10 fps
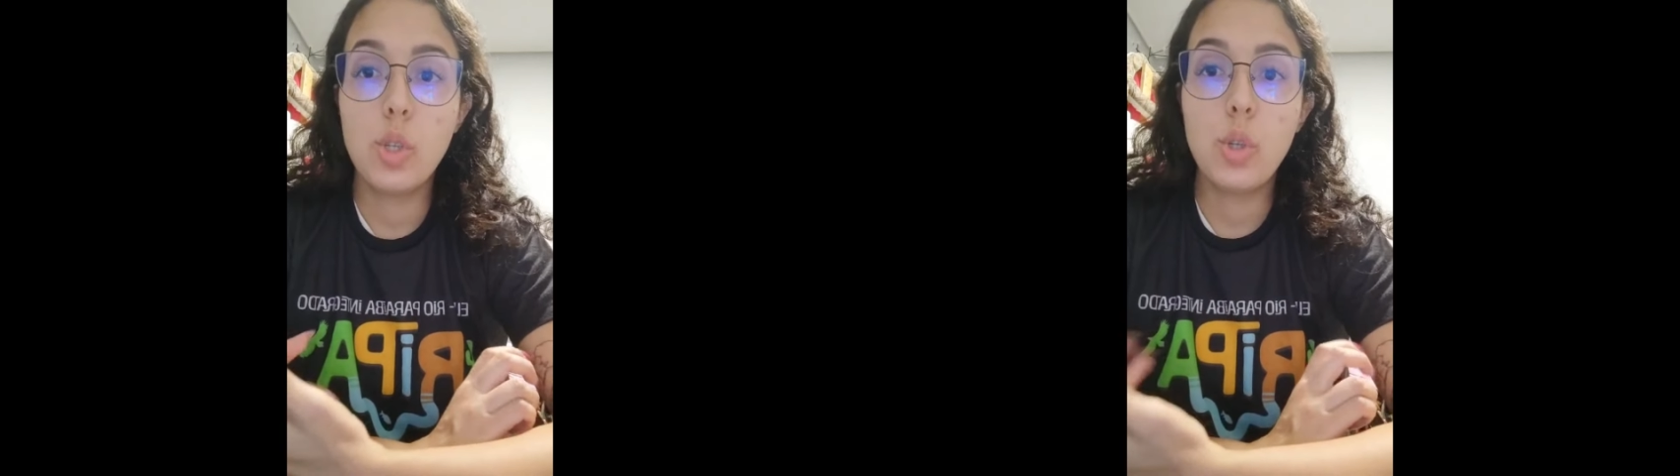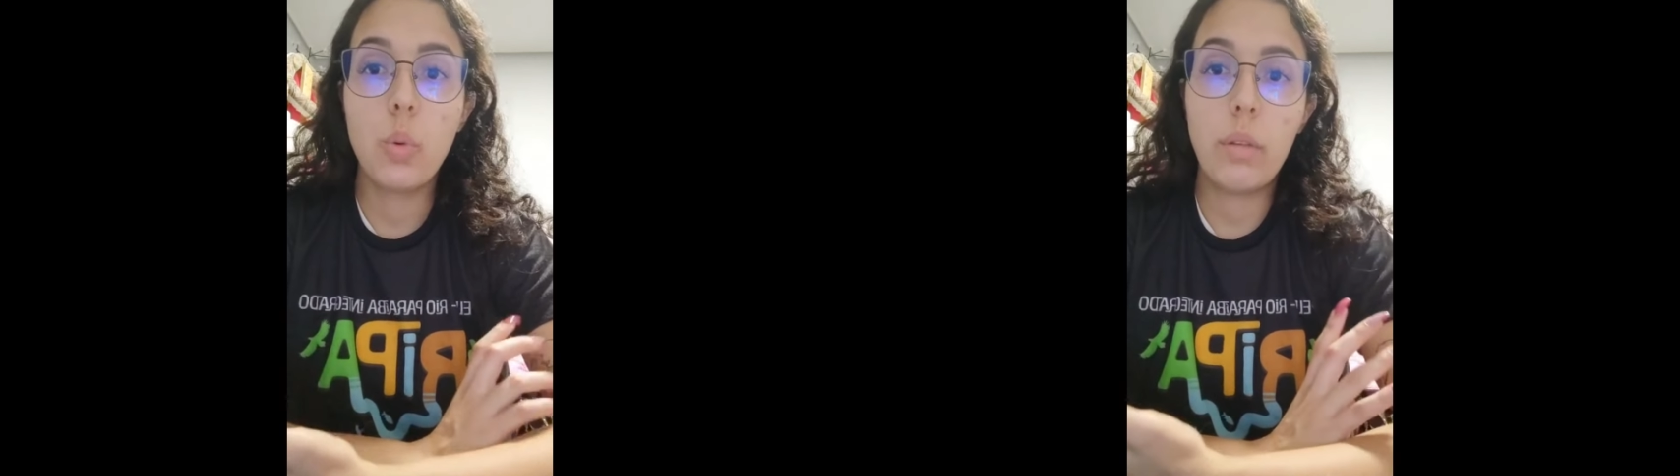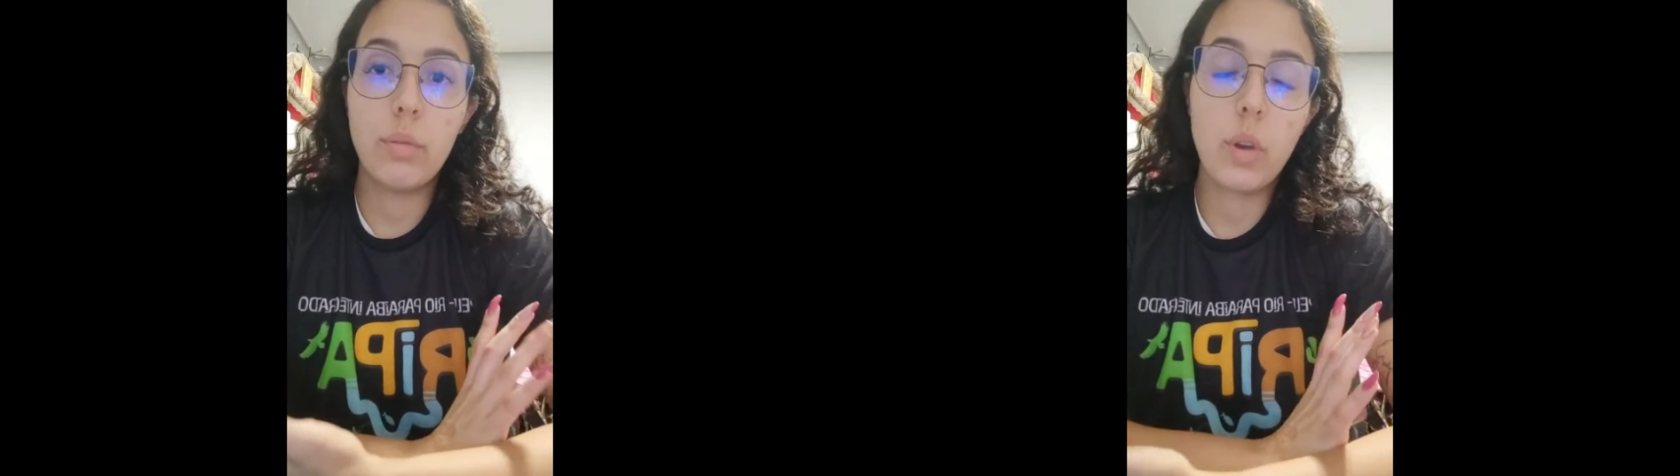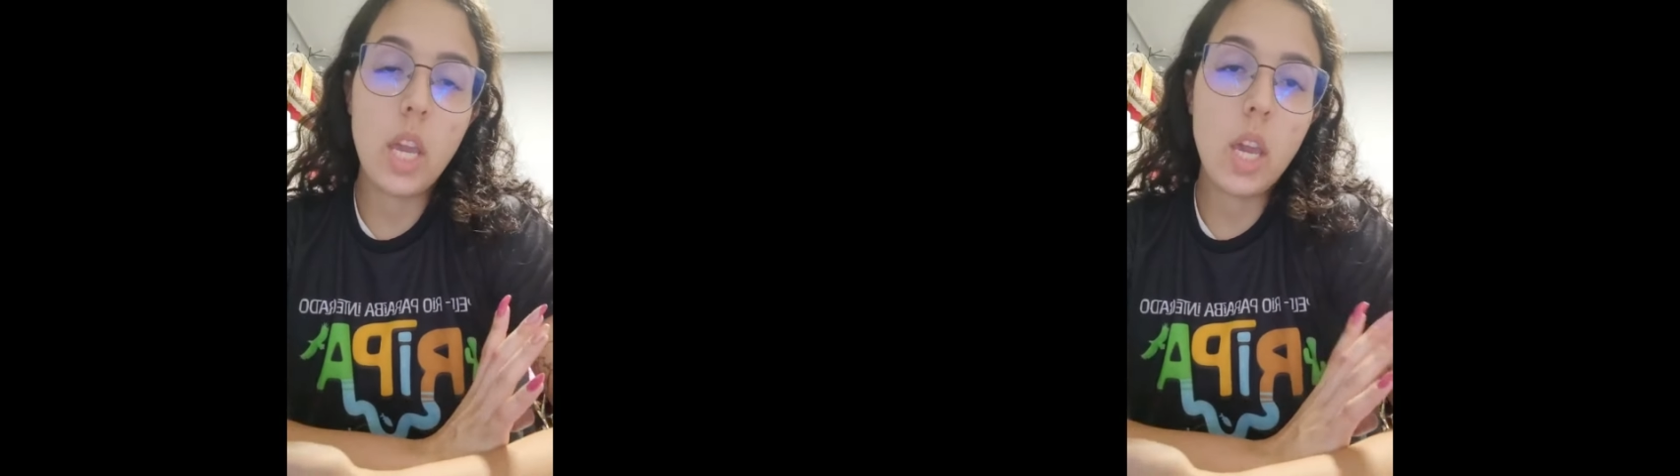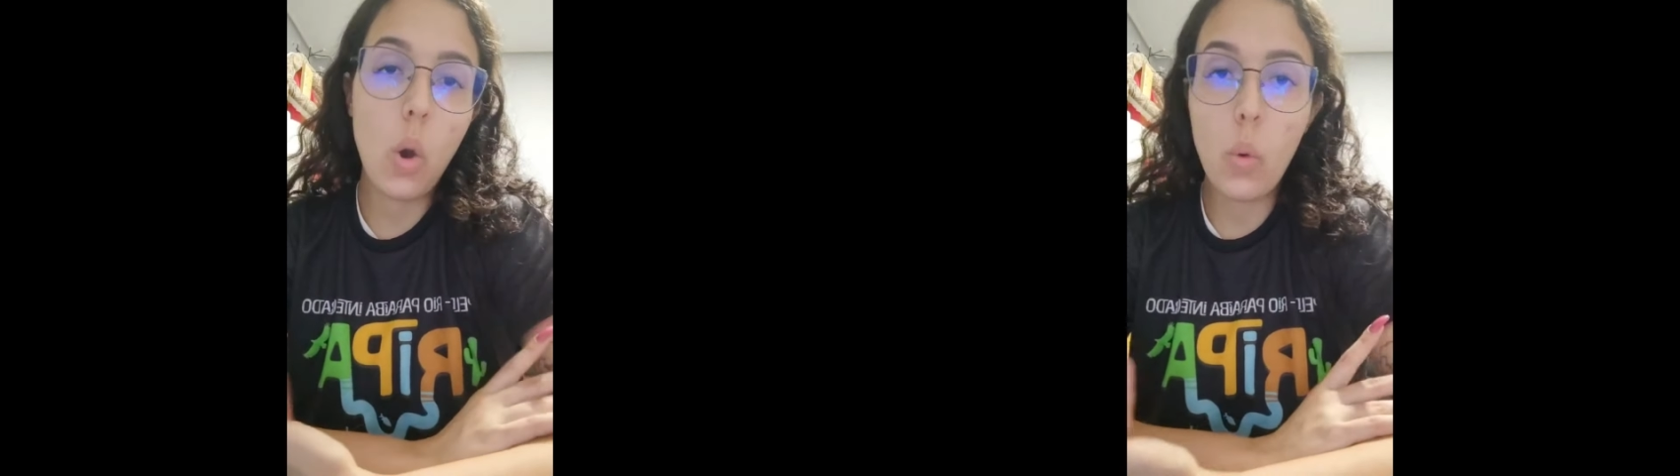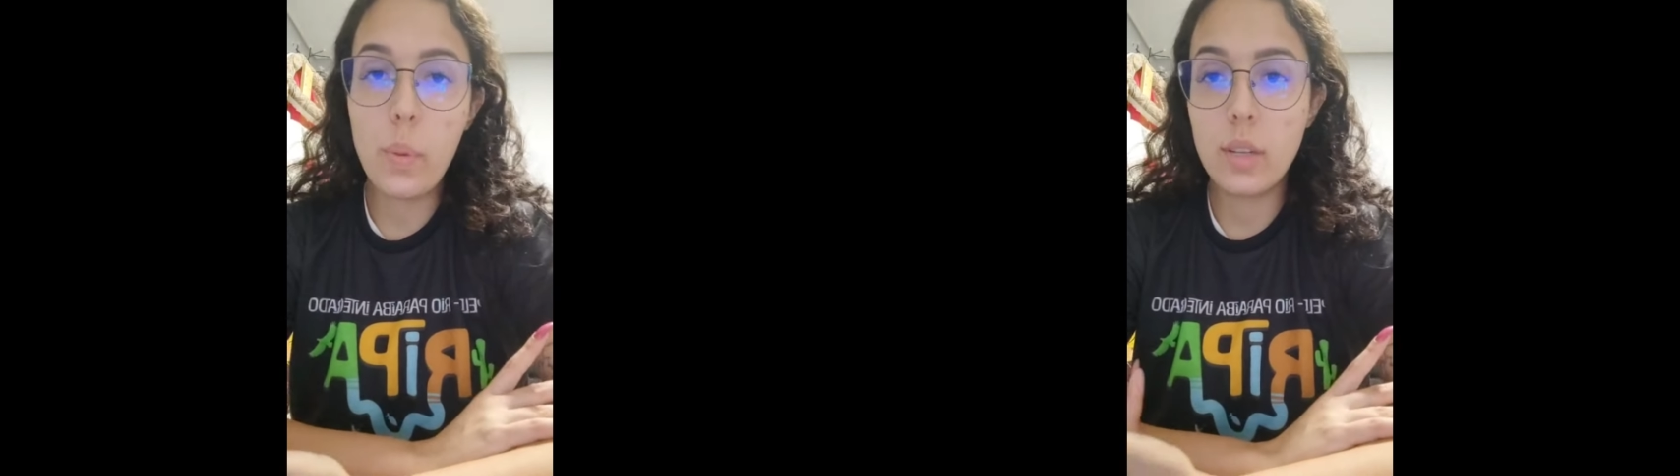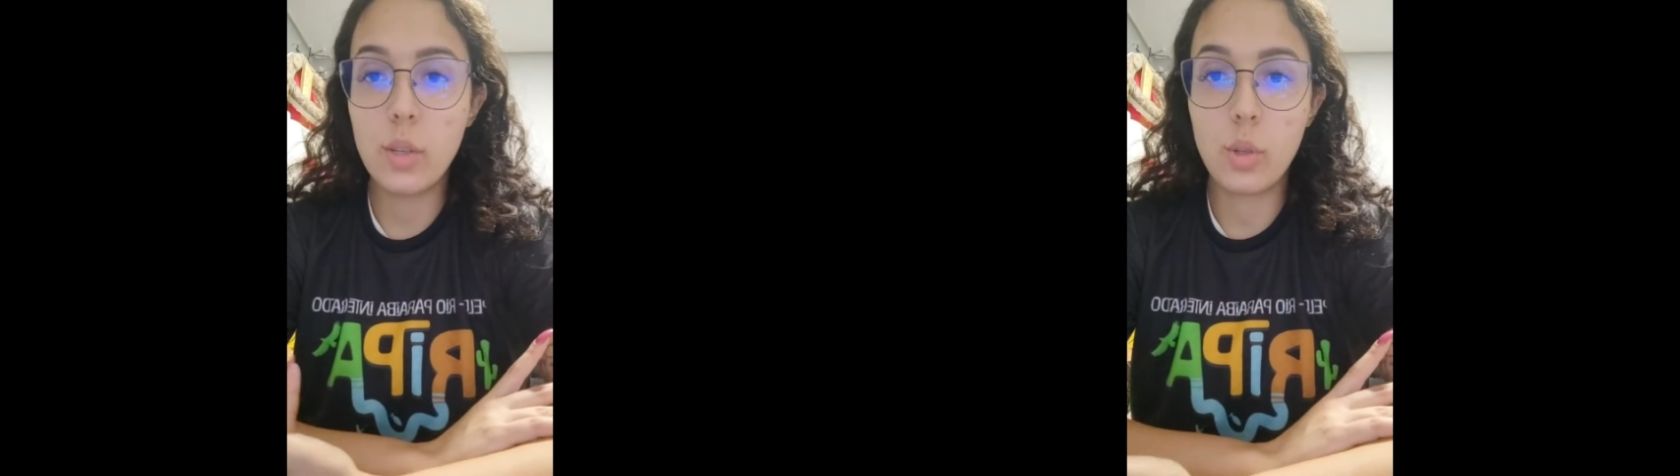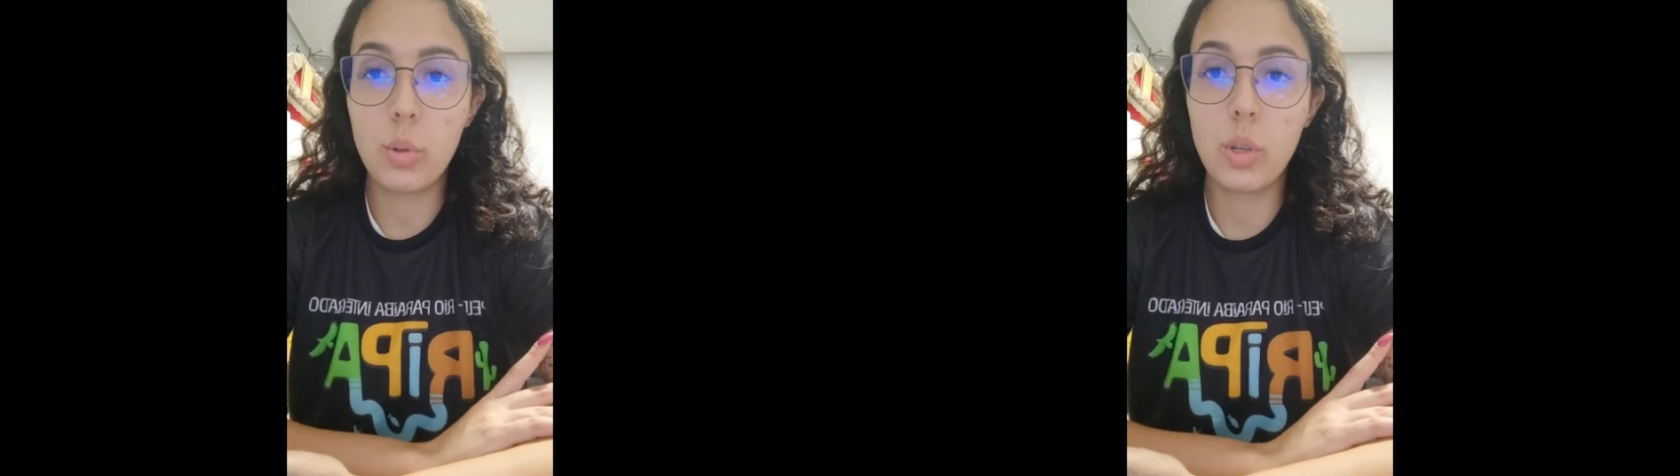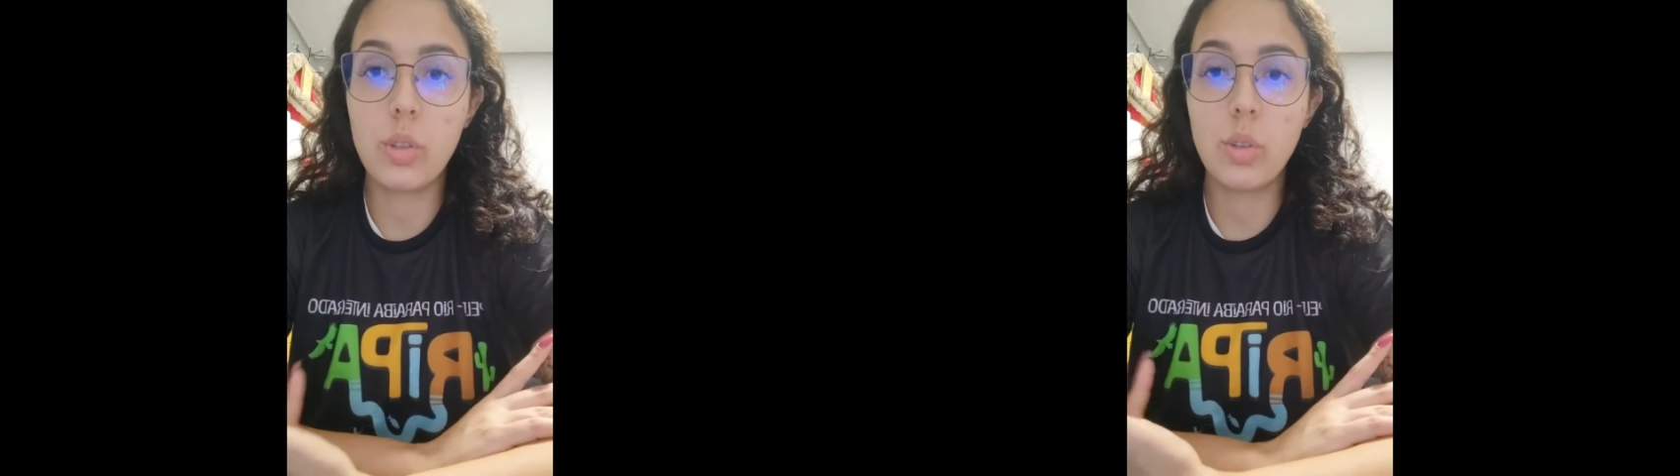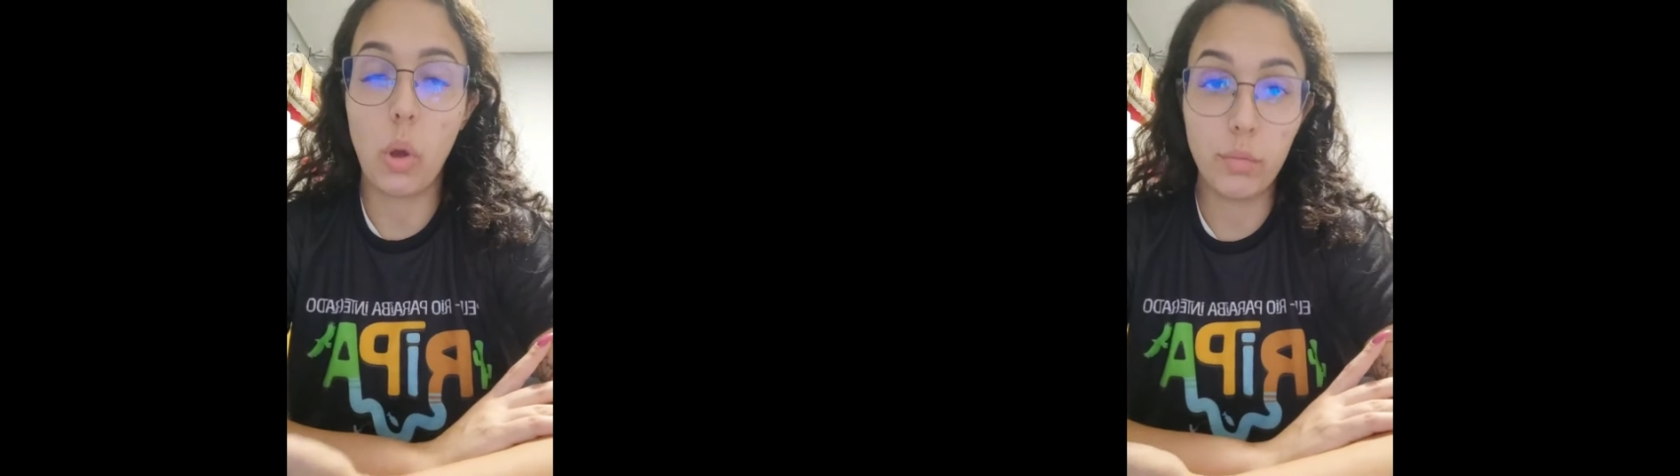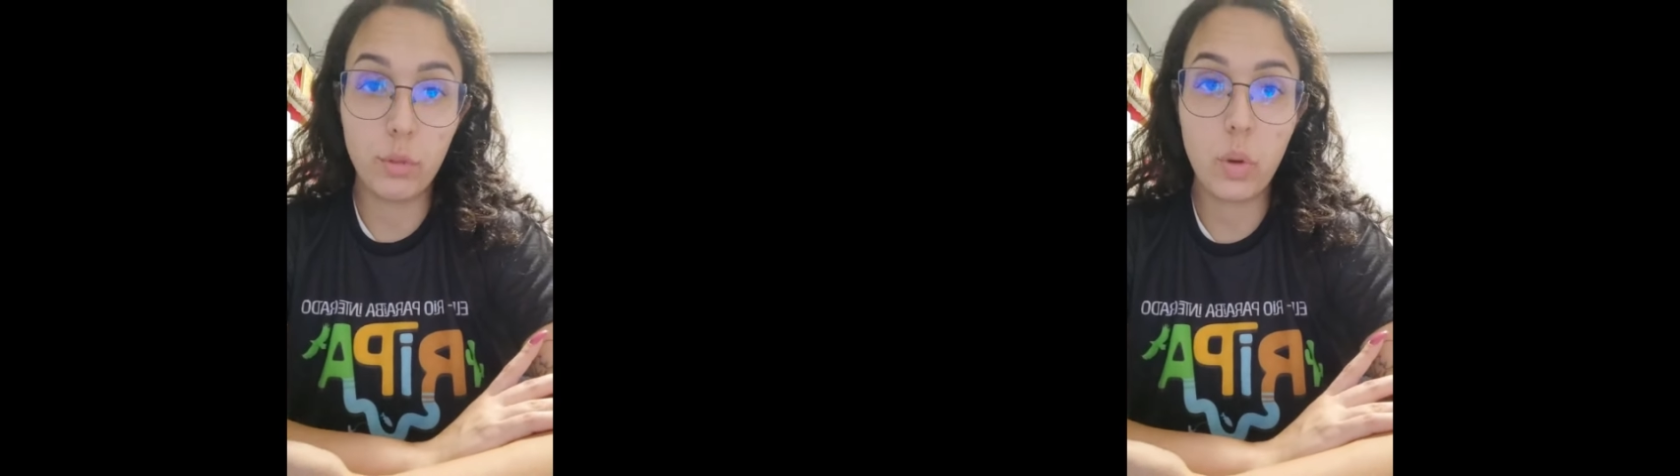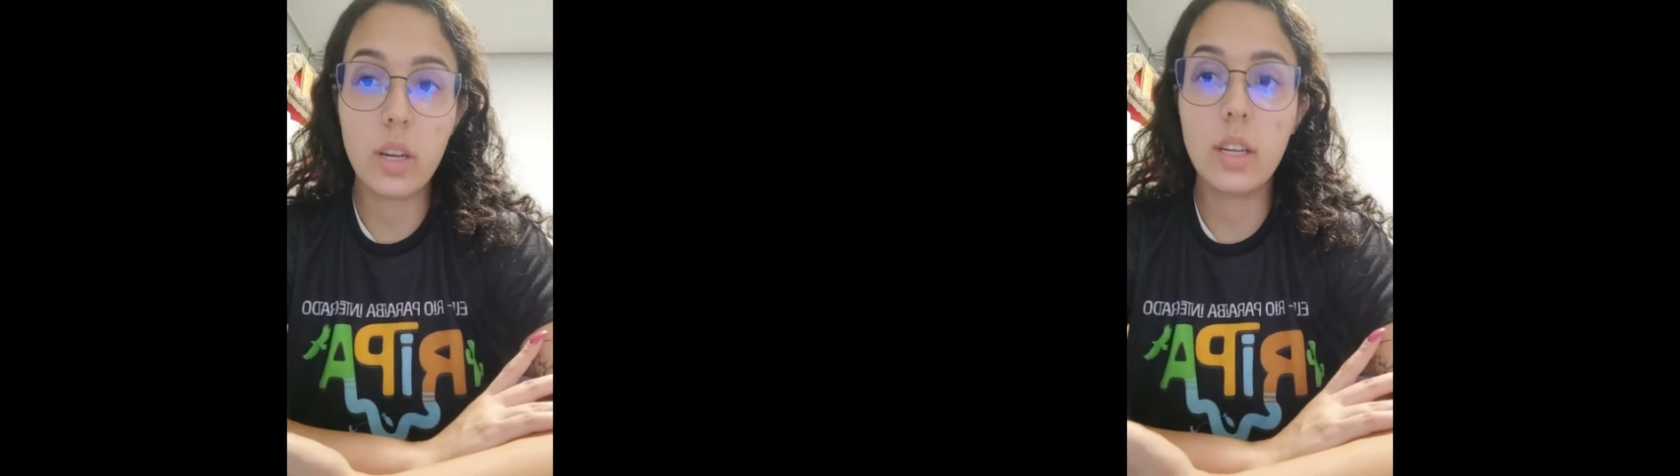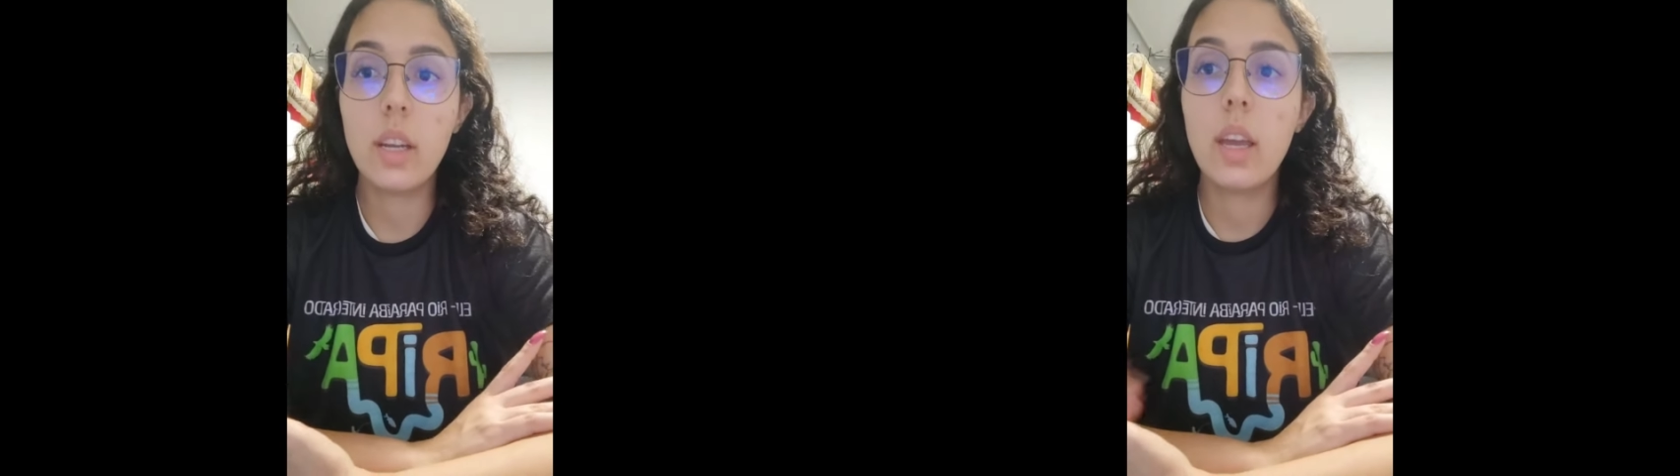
to a free open source software